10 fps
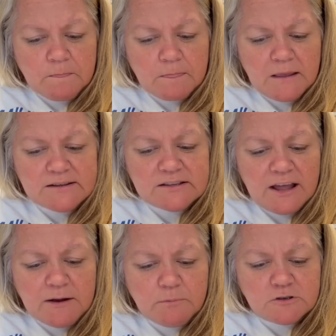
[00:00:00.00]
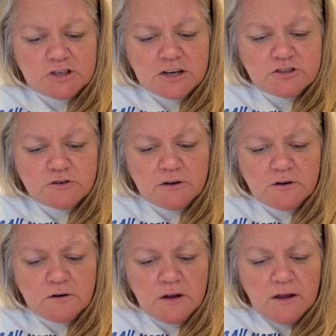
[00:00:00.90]
it's like
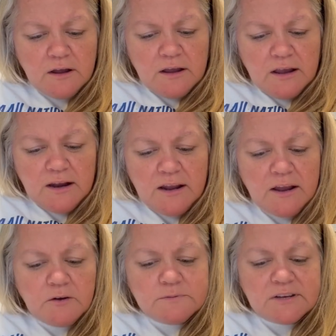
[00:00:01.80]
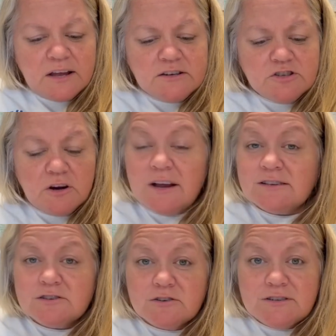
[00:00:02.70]
progesterone, and it helps cut your
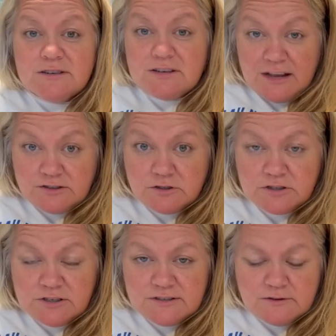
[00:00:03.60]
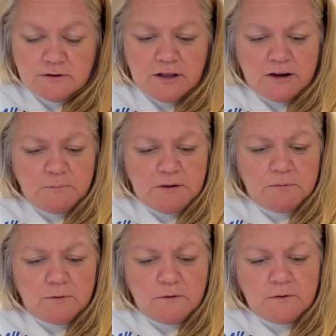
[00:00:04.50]
estrogen. So a lot of
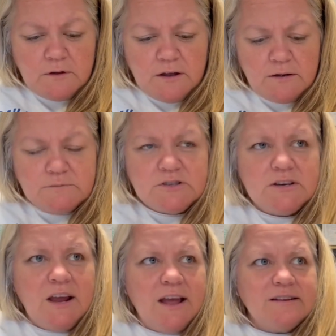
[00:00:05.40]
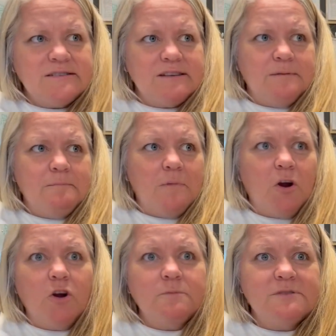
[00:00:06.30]
people, she had some
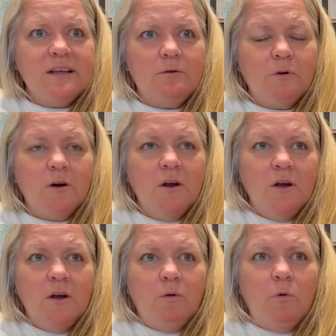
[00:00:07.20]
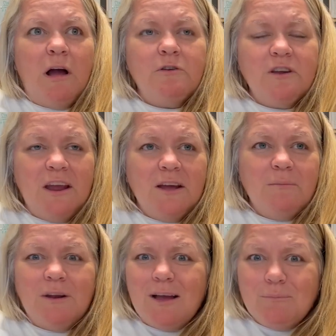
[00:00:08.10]
herbs that were wild yam,
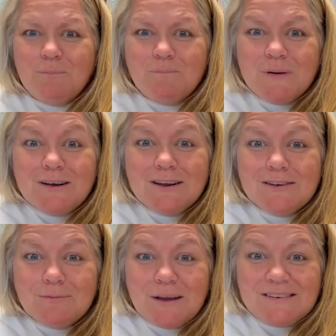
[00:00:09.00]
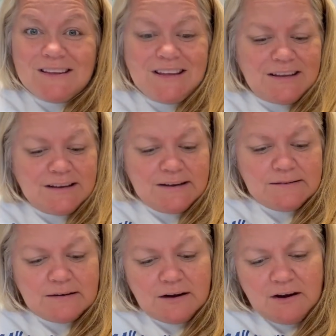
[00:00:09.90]
and I put it into my tea.
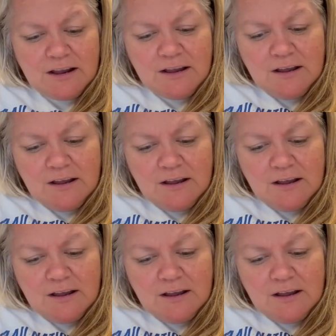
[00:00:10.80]
All right.